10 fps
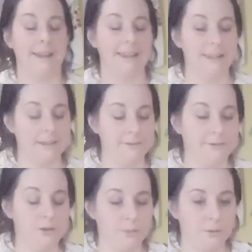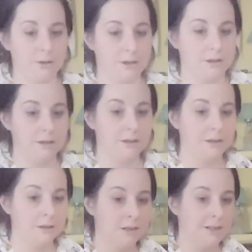if your
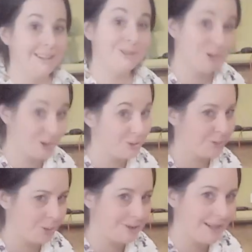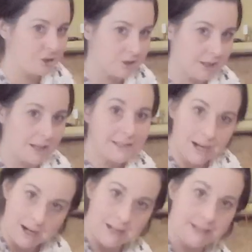internal rotators get
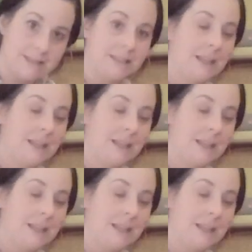tight,